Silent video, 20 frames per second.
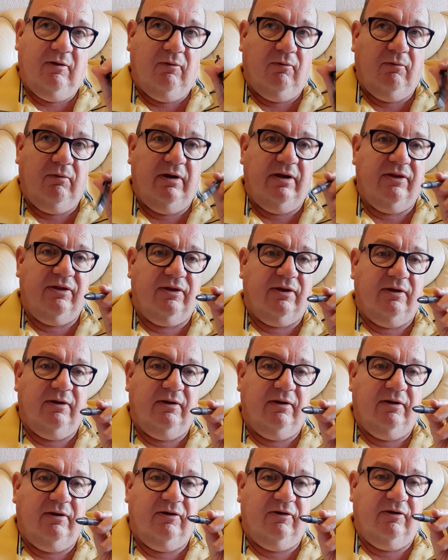with
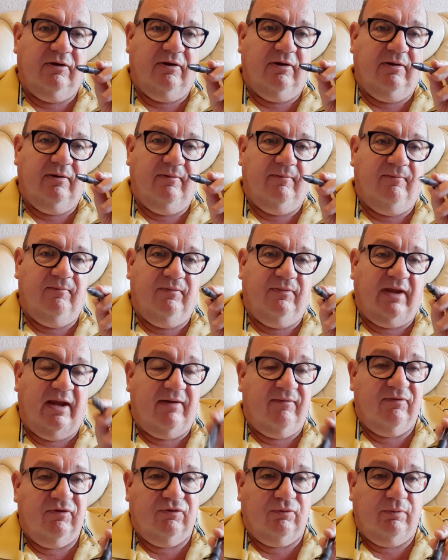
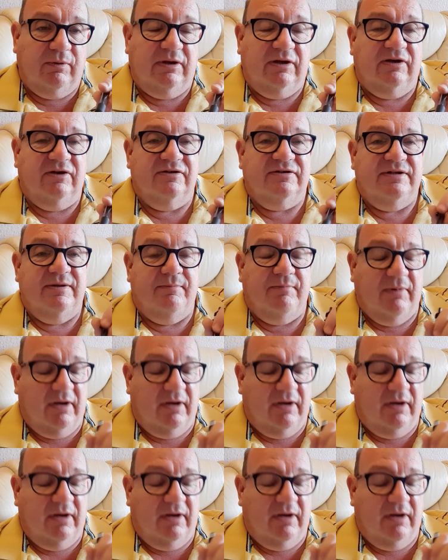David's weakness in